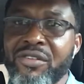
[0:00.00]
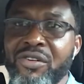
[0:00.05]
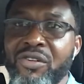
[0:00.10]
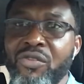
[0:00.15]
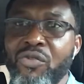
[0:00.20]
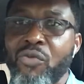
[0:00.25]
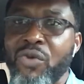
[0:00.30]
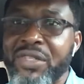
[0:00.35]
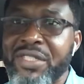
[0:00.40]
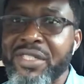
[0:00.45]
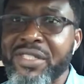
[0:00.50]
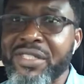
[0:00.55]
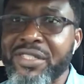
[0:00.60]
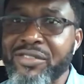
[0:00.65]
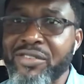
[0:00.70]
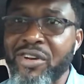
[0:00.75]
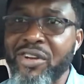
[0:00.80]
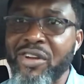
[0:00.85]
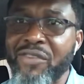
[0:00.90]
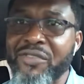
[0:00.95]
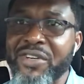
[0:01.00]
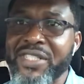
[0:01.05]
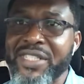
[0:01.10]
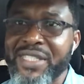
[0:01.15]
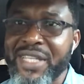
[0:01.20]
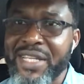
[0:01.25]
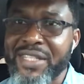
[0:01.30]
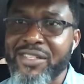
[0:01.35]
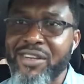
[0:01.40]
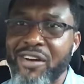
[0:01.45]
What is the role of a
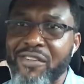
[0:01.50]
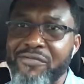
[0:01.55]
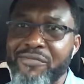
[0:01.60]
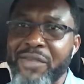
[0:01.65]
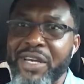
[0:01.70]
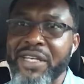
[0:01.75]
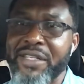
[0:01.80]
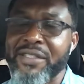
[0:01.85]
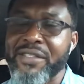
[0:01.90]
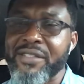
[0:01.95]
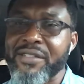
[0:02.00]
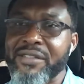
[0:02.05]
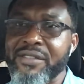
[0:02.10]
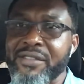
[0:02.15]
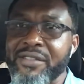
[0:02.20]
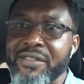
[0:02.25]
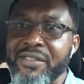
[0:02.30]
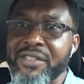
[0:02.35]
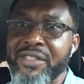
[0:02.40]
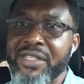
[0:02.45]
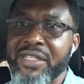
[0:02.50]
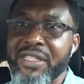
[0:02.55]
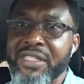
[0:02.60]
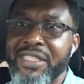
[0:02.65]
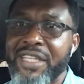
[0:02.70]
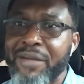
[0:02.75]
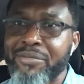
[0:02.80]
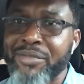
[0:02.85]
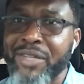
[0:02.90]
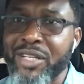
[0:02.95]
state government?
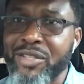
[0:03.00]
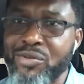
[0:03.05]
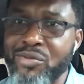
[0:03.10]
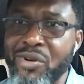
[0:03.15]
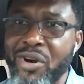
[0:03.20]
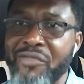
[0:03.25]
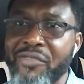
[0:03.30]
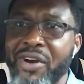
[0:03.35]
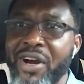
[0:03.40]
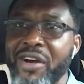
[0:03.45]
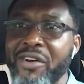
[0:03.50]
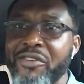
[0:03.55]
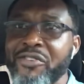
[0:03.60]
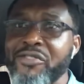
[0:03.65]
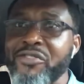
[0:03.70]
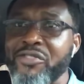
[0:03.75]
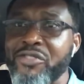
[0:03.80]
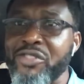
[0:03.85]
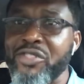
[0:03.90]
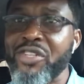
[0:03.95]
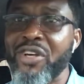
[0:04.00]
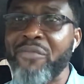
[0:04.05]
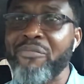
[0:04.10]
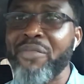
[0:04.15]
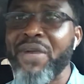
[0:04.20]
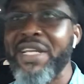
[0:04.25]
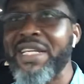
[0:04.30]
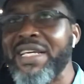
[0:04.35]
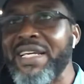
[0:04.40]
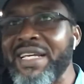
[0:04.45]
Chapter 2 of our Constitution
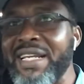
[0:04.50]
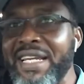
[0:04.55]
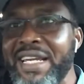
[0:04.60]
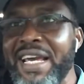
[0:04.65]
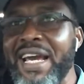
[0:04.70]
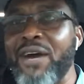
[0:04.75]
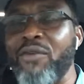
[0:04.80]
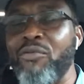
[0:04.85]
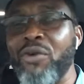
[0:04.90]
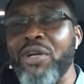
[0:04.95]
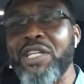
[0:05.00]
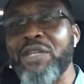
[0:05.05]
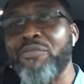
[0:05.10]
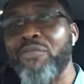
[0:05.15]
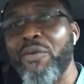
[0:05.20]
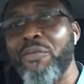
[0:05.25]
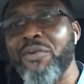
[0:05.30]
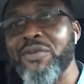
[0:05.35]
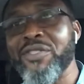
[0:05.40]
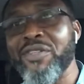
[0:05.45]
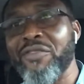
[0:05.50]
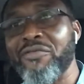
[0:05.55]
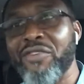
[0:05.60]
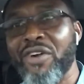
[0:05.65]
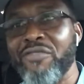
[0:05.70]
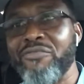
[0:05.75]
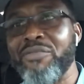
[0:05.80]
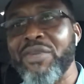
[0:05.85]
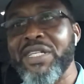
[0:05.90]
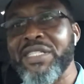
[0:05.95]
made it clear what the purpose of
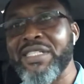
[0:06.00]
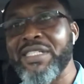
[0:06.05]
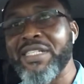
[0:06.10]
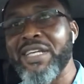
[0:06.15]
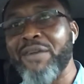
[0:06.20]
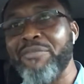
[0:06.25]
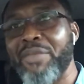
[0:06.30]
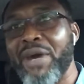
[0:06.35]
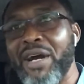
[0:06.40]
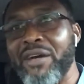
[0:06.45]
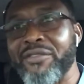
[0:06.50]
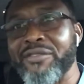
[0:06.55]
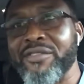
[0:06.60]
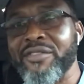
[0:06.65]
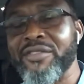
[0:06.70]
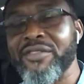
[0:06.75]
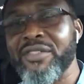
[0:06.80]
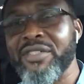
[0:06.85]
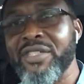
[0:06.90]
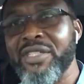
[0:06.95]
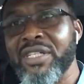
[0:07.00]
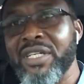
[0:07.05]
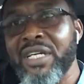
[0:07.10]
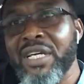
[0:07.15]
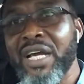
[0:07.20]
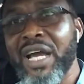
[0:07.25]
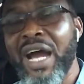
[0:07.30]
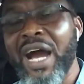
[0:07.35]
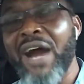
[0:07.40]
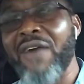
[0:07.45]
government is about.
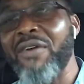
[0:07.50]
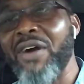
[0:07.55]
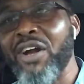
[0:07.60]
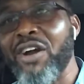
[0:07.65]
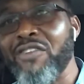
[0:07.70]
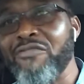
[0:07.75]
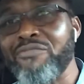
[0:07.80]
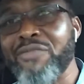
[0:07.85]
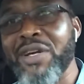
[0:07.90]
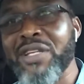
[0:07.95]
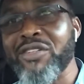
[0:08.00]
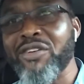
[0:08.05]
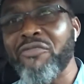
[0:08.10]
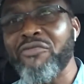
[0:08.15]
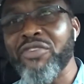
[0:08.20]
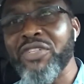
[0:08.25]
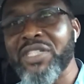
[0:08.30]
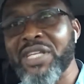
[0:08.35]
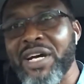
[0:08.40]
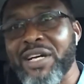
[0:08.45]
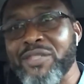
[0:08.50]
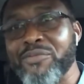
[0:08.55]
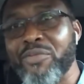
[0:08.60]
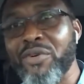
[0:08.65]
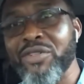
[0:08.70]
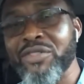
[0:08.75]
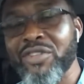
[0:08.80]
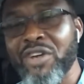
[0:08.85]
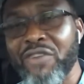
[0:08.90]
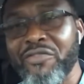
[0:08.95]
Our government officials,
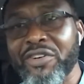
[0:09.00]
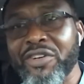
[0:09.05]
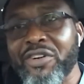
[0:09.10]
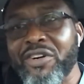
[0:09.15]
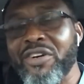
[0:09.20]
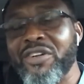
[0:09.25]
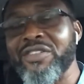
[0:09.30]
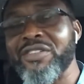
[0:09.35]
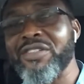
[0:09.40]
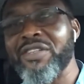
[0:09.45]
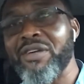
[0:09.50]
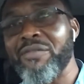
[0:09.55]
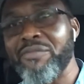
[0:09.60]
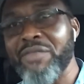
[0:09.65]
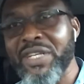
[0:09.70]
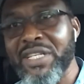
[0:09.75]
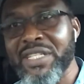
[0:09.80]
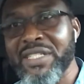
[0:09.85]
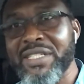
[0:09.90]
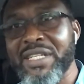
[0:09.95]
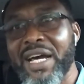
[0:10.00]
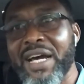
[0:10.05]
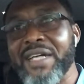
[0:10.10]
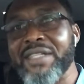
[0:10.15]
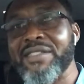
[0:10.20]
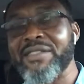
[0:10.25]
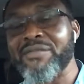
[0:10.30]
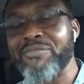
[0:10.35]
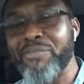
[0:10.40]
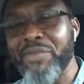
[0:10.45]
both governors,
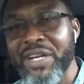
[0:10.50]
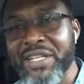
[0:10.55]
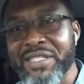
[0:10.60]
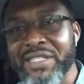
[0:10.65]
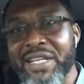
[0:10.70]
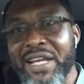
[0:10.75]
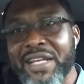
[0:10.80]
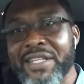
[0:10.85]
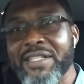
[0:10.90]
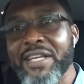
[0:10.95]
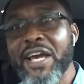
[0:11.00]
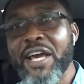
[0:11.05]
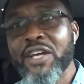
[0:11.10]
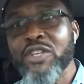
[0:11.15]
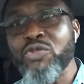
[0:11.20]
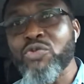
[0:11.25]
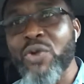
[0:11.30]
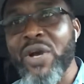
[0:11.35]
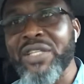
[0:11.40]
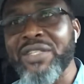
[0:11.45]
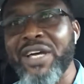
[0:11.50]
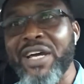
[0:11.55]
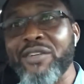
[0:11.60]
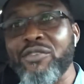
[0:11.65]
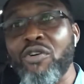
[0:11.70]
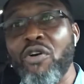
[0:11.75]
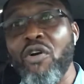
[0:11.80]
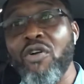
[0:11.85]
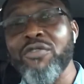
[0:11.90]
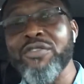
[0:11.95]
ministers, presidents, swear an
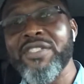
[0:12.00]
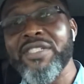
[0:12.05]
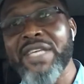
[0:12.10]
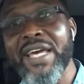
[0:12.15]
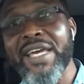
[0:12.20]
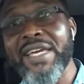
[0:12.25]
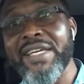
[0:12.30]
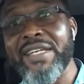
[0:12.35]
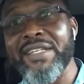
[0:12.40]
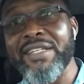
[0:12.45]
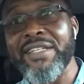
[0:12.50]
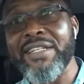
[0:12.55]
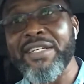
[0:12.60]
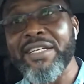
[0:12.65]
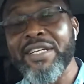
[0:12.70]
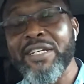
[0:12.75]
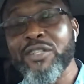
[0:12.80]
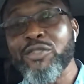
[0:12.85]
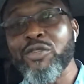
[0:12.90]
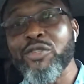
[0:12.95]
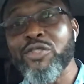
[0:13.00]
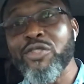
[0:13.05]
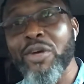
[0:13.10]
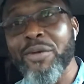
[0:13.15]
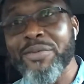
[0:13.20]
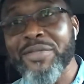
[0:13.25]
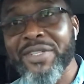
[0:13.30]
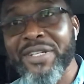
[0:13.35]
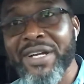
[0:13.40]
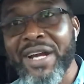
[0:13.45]
oath saying to
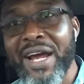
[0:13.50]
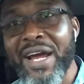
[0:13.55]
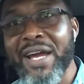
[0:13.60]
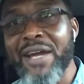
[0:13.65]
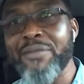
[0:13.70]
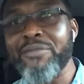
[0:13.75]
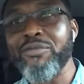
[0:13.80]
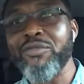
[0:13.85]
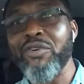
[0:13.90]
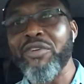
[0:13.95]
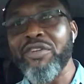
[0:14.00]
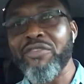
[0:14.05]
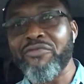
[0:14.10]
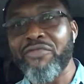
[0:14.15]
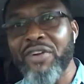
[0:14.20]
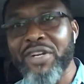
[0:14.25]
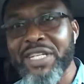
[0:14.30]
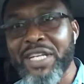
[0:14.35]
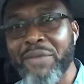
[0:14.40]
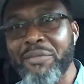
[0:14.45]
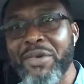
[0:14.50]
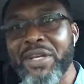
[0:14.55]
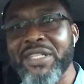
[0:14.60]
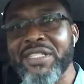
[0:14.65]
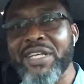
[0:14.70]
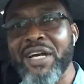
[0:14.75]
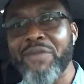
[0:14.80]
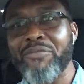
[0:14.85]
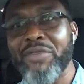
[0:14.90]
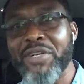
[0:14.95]
subscribe to the
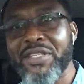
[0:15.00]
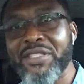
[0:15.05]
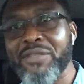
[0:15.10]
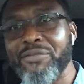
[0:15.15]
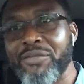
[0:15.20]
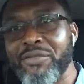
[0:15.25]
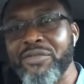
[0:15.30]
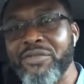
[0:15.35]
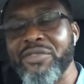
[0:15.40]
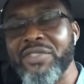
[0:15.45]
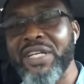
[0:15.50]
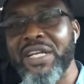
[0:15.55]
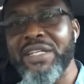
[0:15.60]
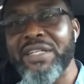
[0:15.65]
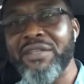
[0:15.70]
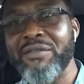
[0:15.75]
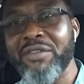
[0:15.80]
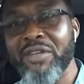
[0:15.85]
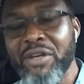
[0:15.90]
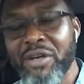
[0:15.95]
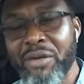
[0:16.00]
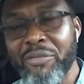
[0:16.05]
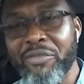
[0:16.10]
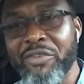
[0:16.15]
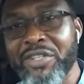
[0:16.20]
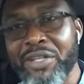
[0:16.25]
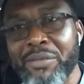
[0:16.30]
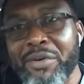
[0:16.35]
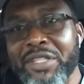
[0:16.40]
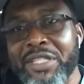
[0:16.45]
fundamental principles and
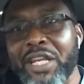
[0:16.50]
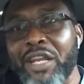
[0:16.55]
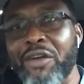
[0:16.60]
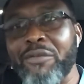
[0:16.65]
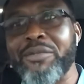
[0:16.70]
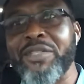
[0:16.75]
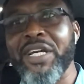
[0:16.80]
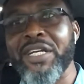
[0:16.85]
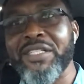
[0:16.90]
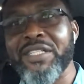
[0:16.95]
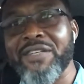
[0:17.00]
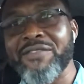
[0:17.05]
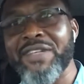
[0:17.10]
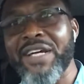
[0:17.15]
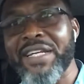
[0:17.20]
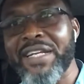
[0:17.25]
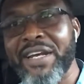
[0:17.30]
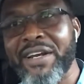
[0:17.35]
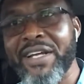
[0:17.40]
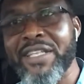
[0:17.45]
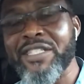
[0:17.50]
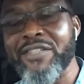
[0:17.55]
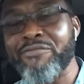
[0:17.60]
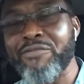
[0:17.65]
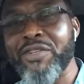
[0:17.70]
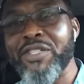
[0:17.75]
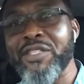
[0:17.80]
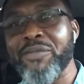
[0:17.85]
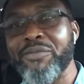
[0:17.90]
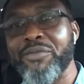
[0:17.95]
fundamental objectives and directive
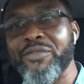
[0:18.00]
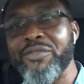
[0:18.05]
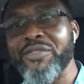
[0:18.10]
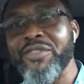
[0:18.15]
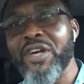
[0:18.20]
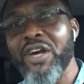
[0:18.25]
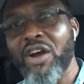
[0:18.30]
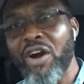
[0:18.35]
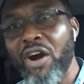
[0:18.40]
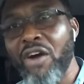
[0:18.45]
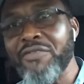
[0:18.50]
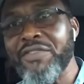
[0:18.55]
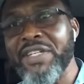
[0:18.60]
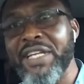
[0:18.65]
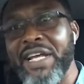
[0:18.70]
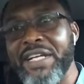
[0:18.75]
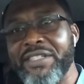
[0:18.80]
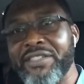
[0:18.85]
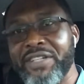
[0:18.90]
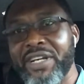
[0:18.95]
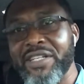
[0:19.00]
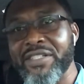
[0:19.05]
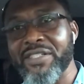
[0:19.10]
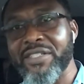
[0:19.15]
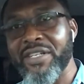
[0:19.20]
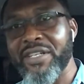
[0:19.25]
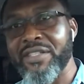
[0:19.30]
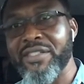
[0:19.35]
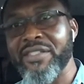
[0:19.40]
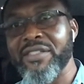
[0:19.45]
principles of the Nigerian
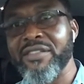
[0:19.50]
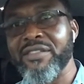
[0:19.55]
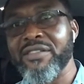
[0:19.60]
state.